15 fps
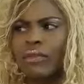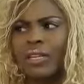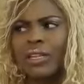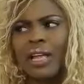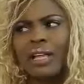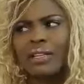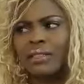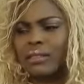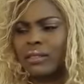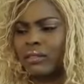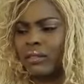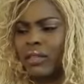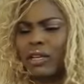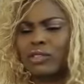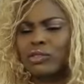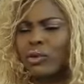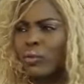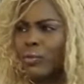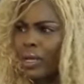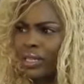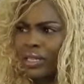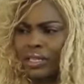But Daddy, there's no
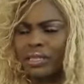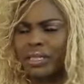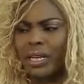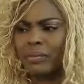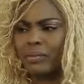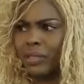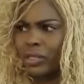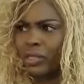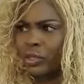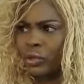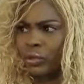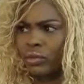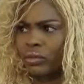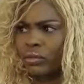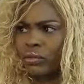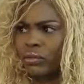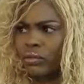way this can be a joke.